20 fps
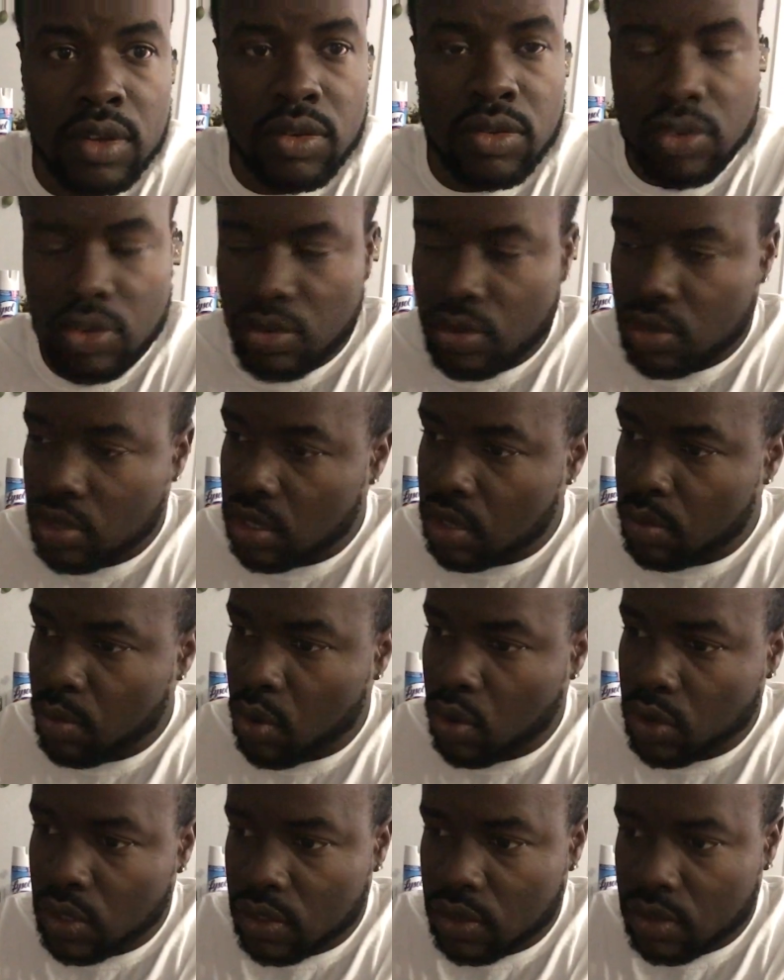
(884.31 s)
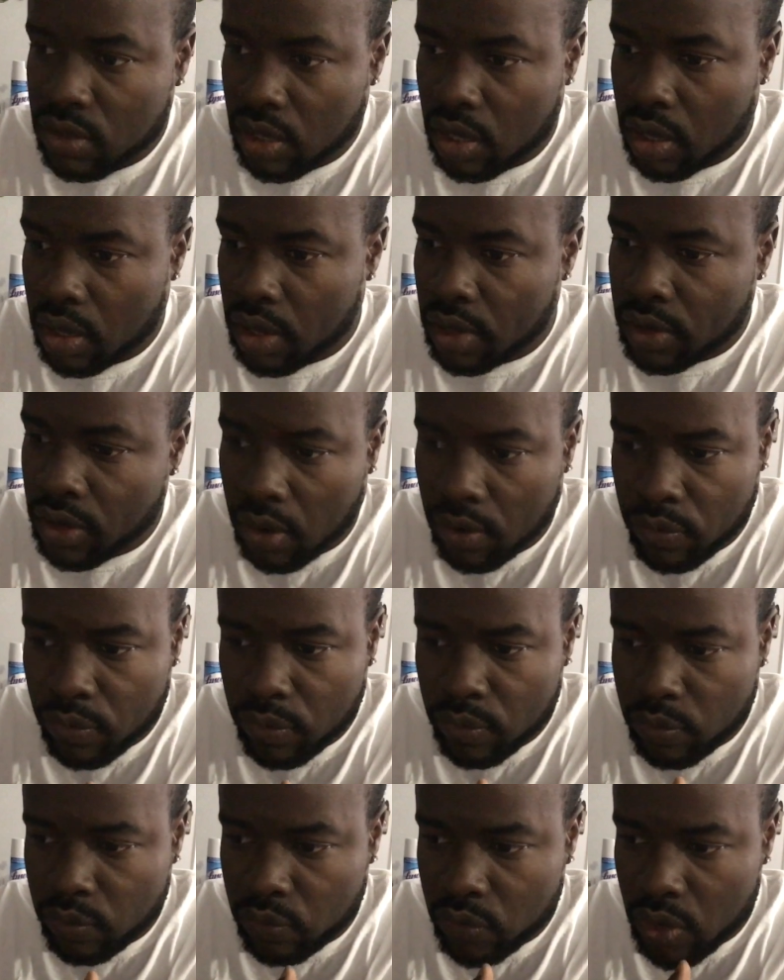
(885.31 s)
Just think about it, say, that
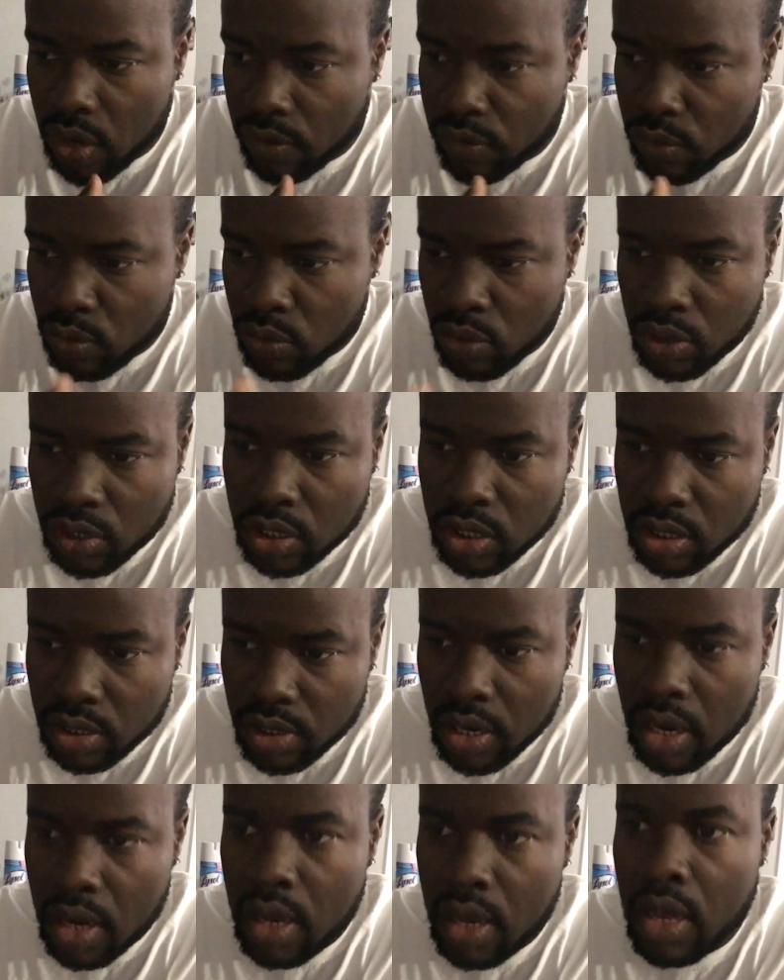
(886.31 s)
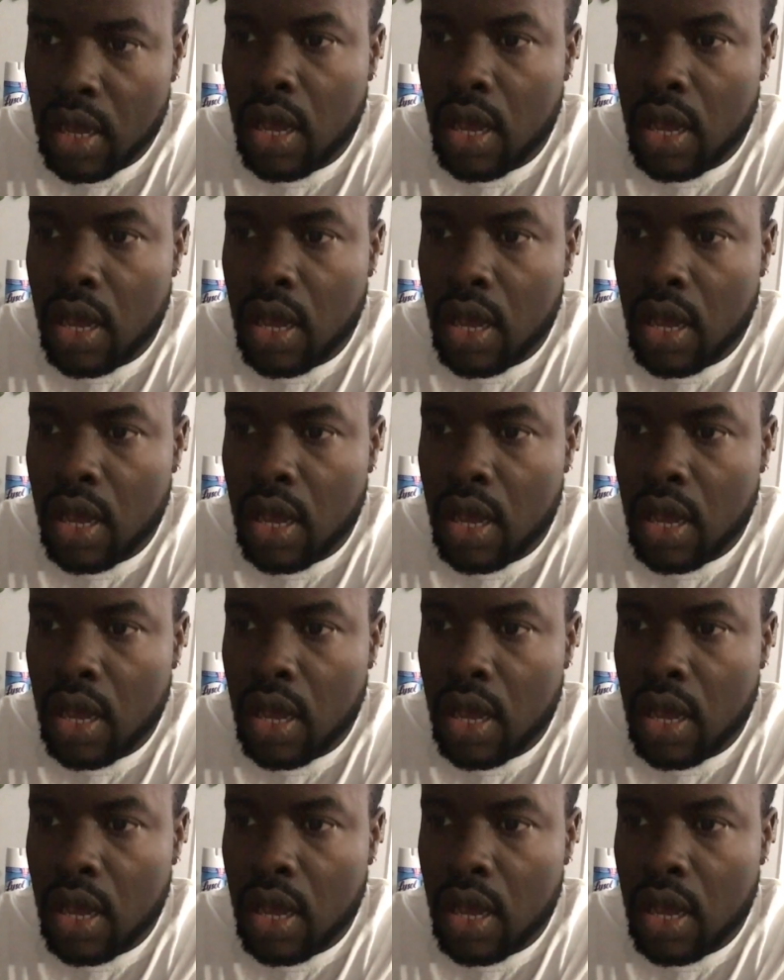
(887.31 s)
for that 4 year.